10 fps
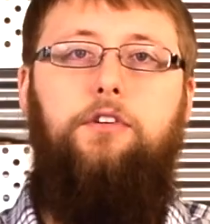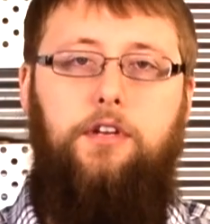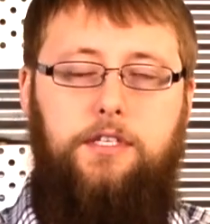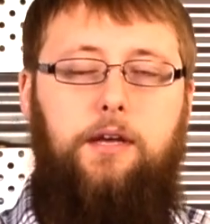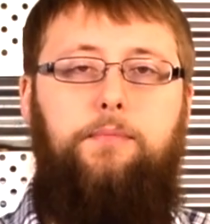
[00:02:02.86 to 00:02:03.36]
you
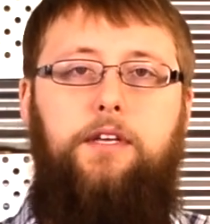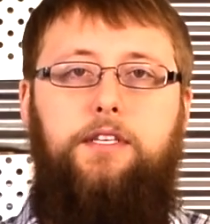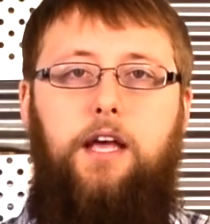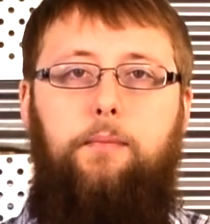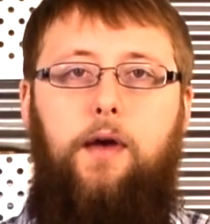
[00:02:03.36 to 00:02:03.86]
can skip this
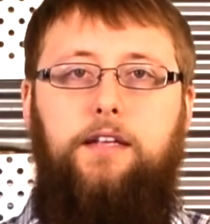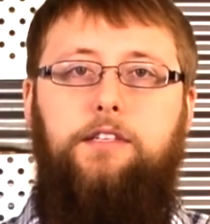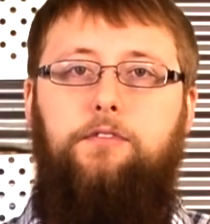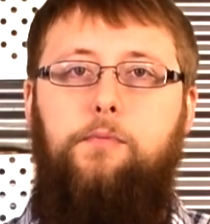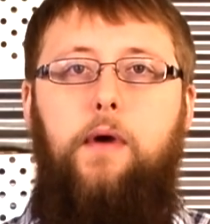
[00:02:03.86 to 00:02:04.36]
step, as
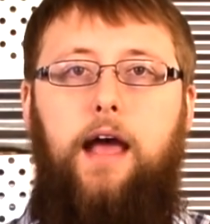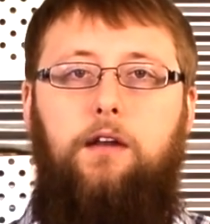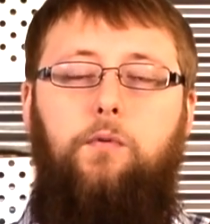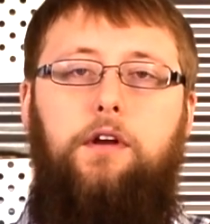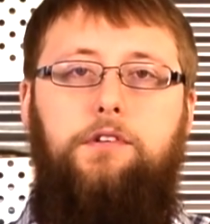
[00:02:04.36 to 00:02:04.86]
it's for Mac
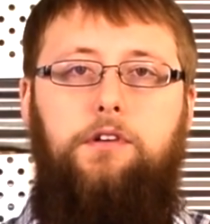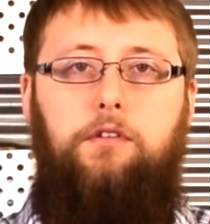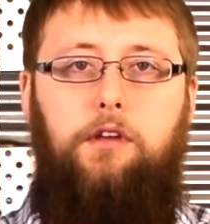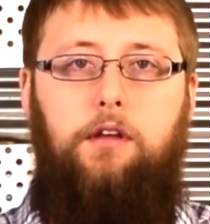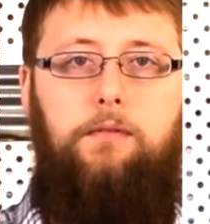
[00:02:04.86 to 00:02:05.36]
and Windows only.